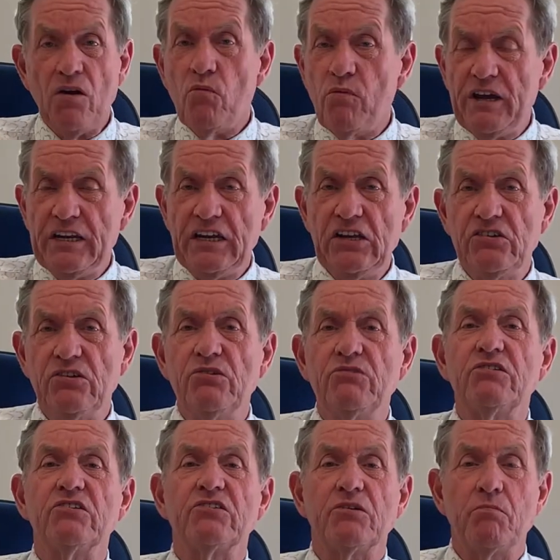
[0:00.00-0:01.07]
We need you
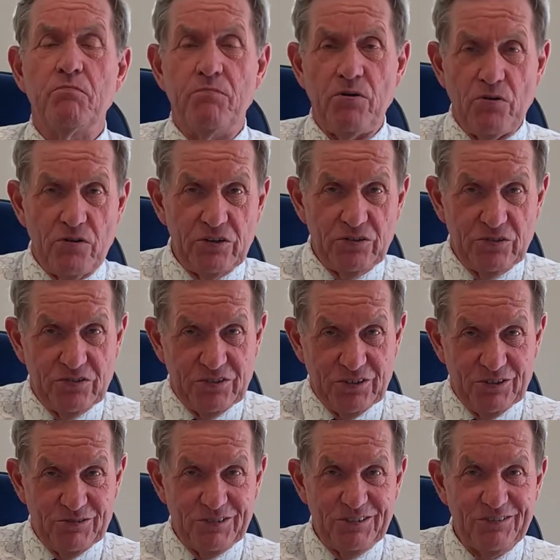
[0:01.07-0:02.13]
to support your
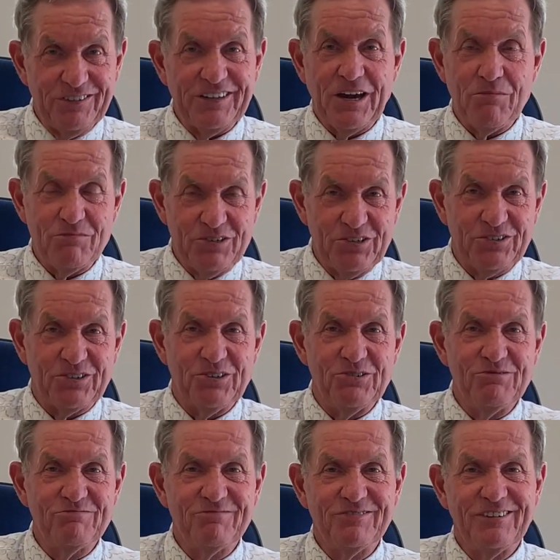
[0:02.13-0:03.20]
children, get them to school.